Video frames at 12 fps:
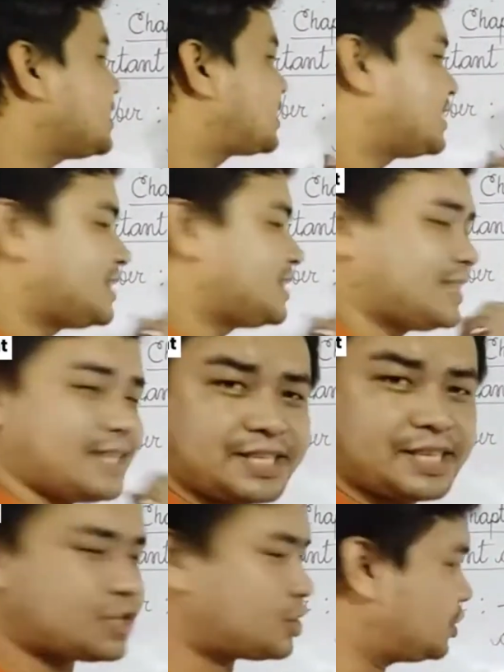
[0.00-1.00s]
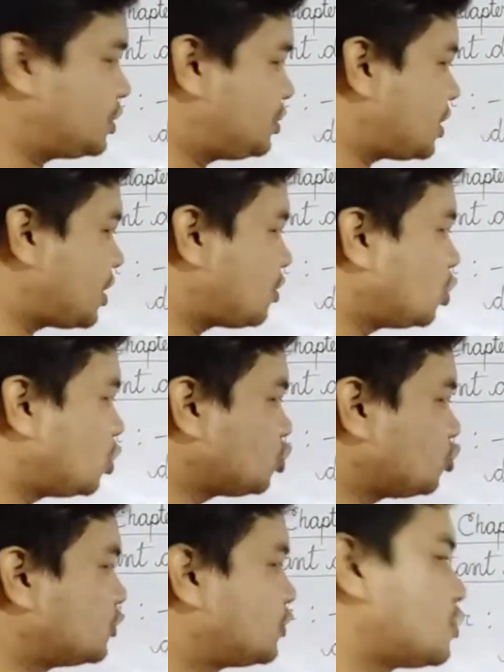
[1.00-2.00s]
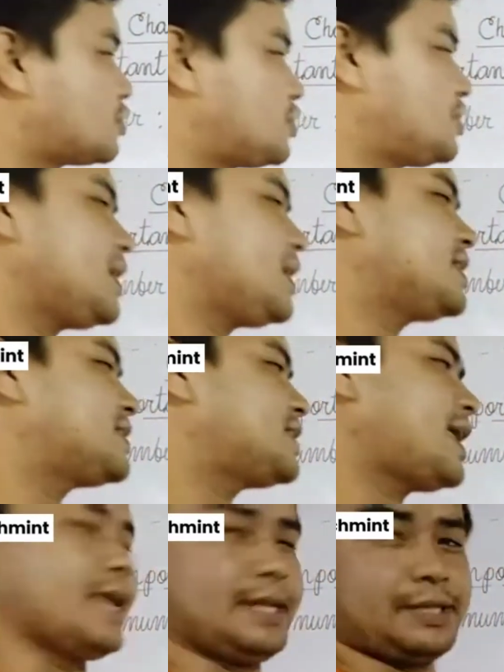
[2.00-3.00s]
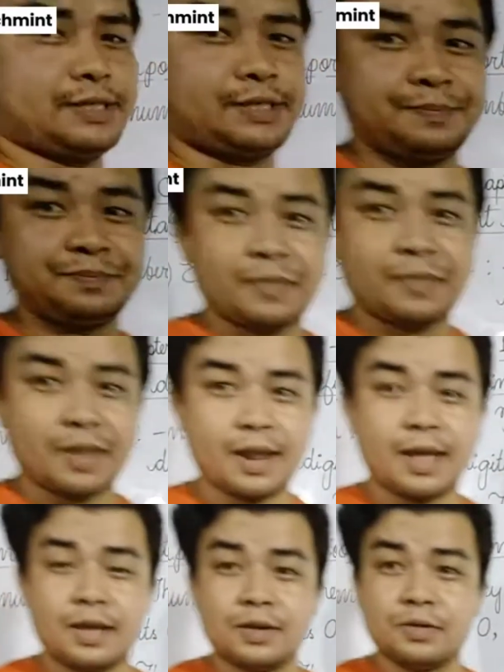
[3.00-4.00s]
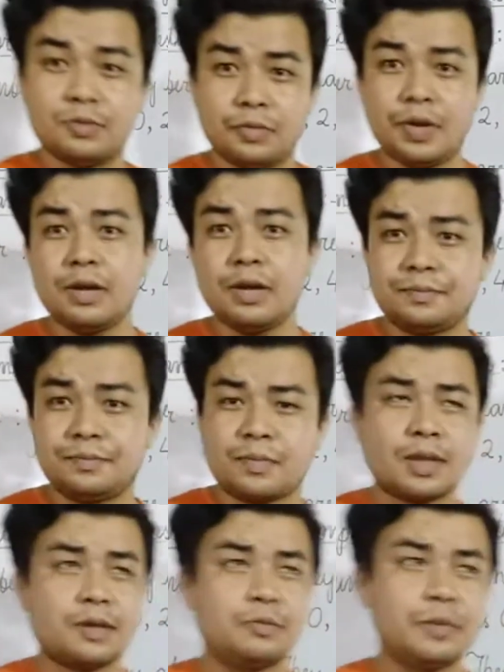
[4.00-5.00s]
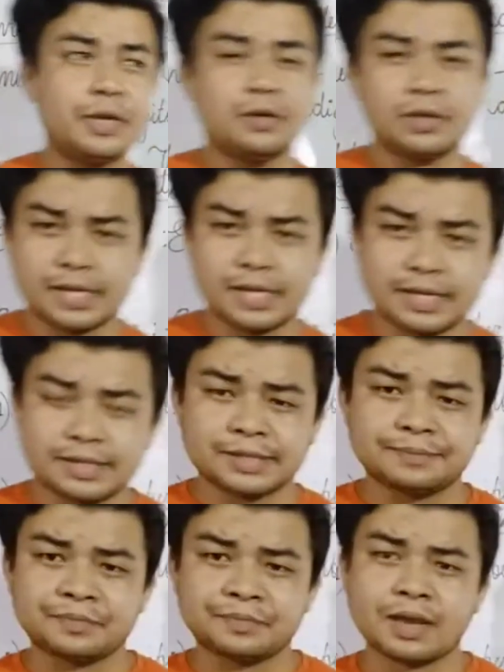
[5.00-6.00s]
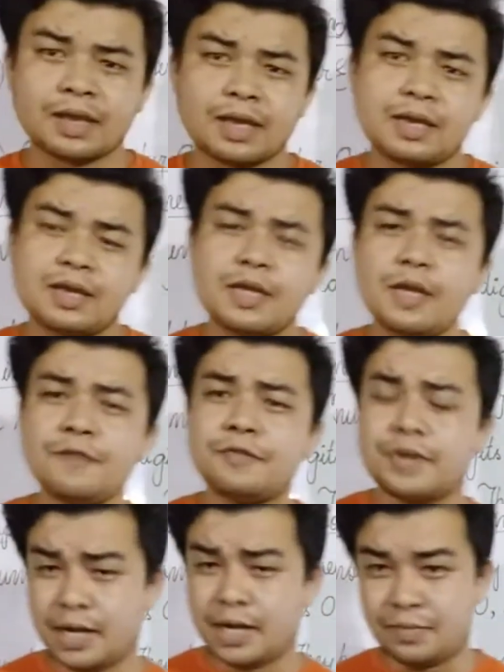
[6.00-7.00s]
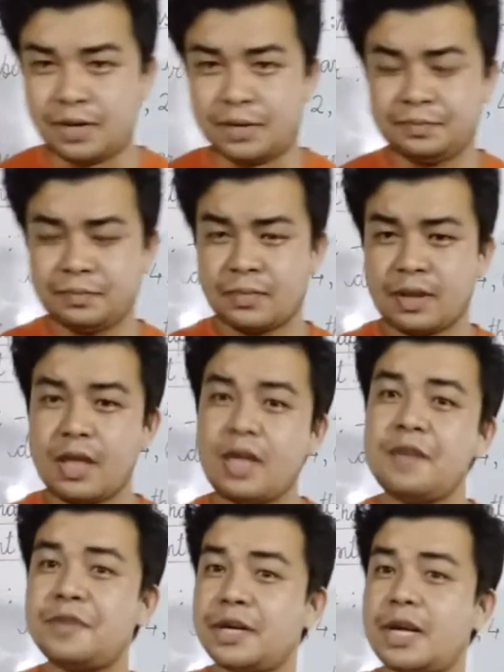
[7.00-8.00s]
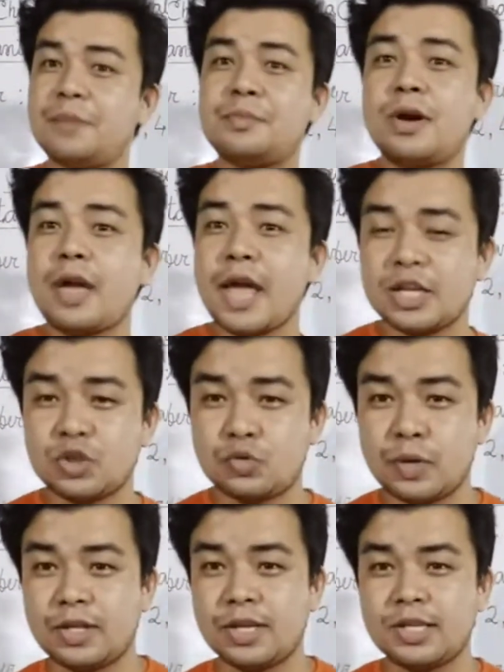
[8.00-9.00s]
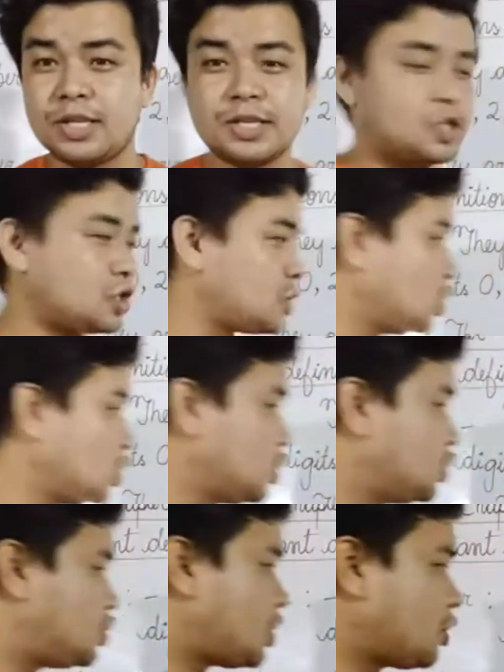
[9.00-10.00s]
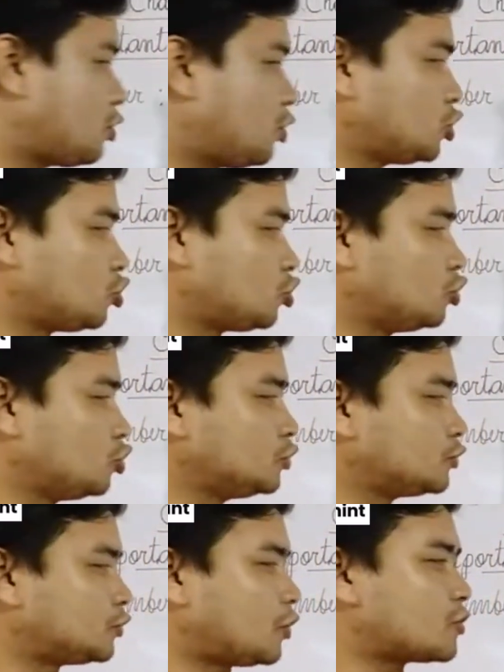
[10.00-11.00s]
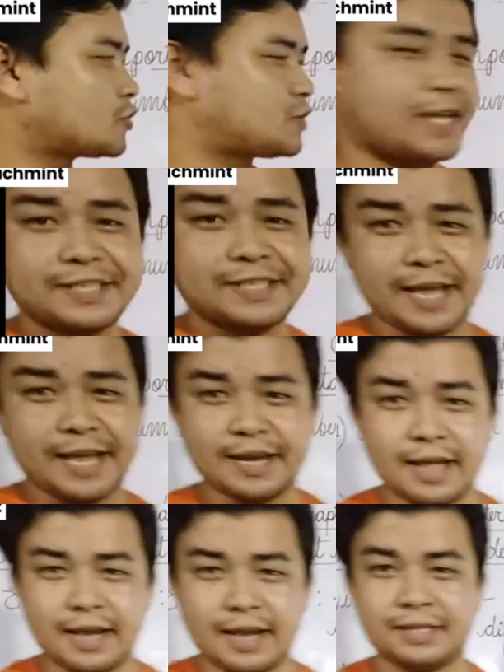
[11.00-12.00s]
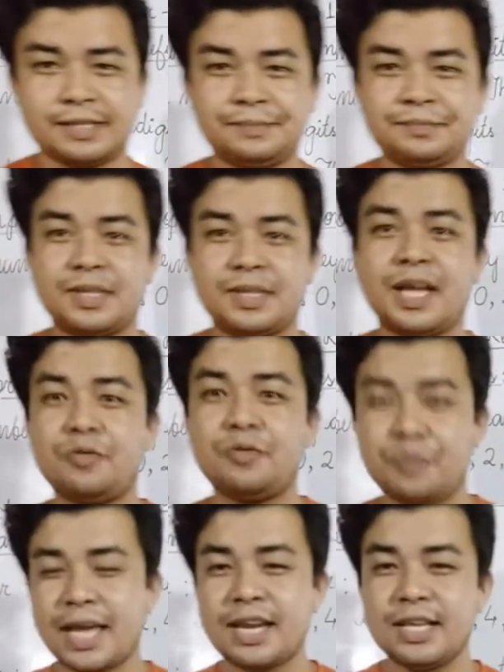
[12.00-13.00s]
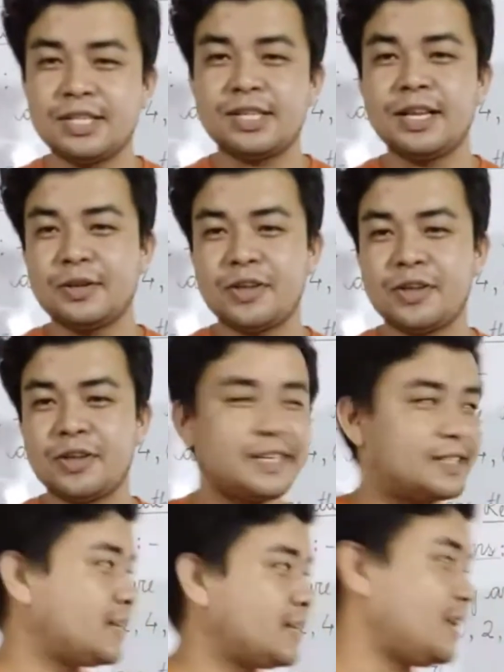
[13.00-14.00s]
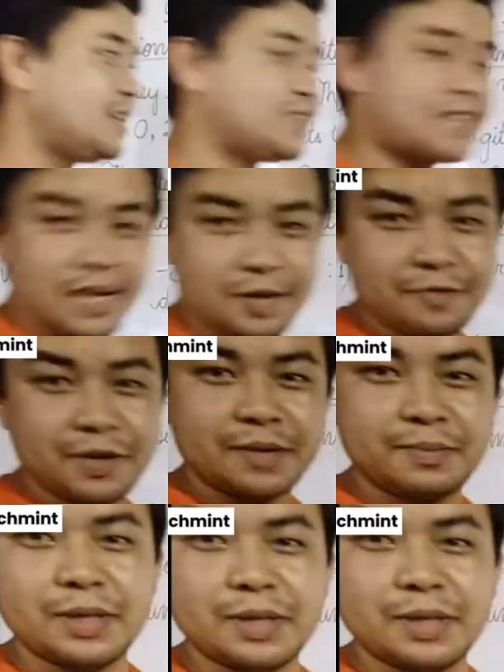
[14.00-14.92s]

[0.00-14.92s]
digits 0, 2, 4, 6, 8. We we know that if a number if a number ends with digits 0, 2, 4, 6, and 8, then we can easily know that it is an even number.